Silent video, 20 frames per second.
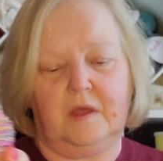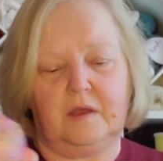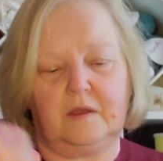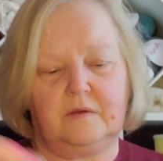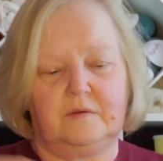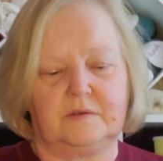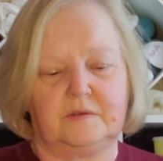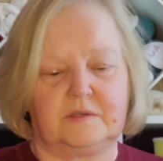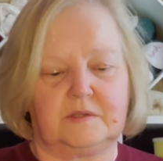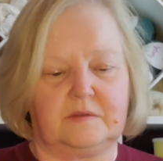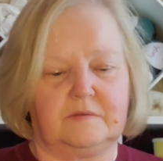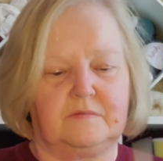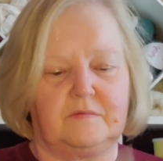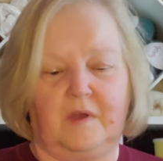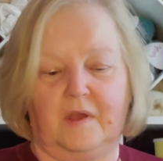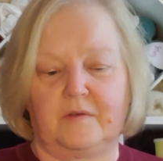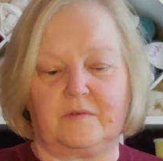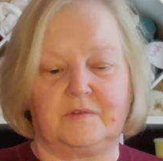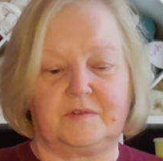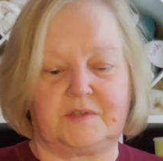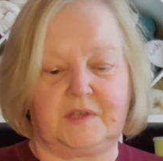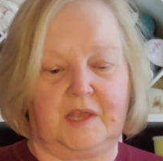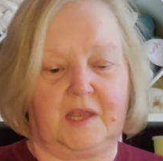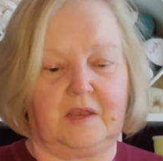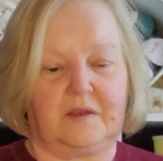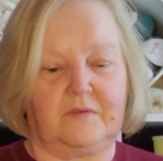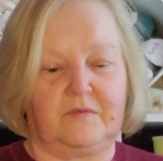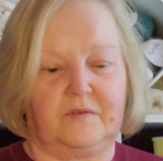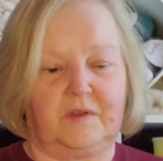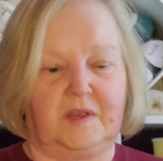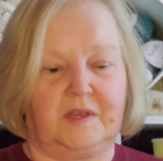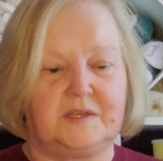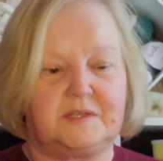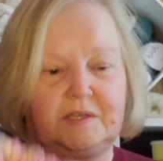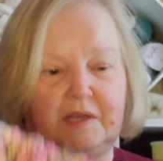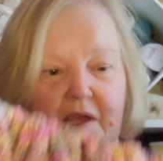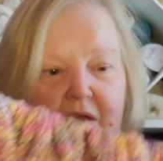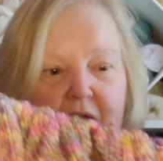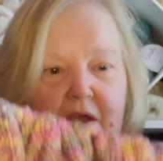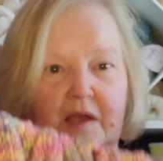because the rows
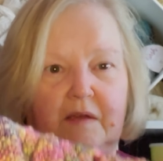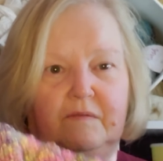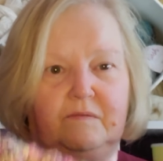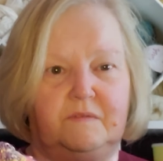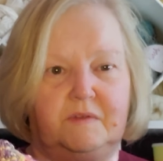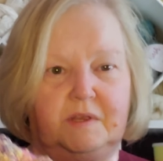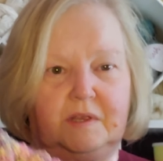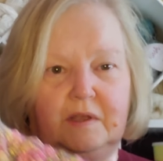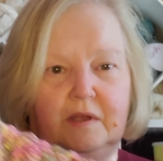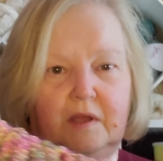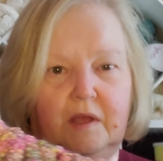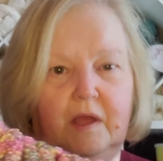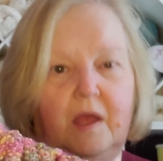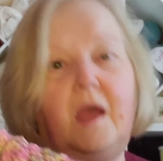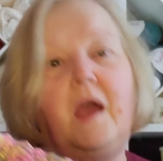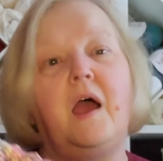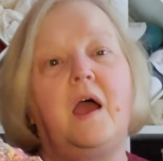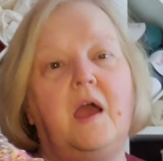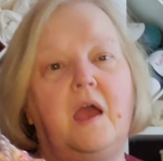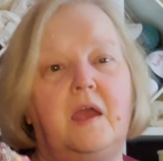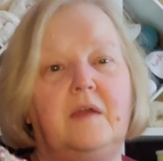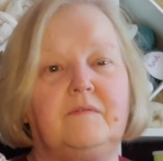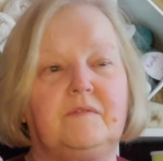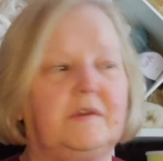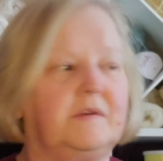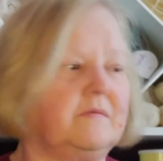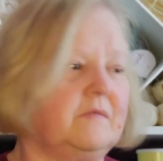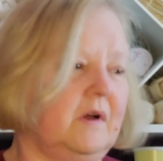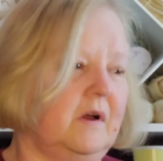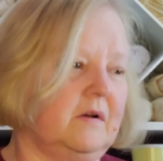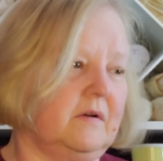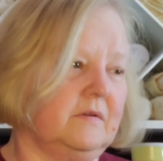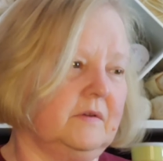increase every row.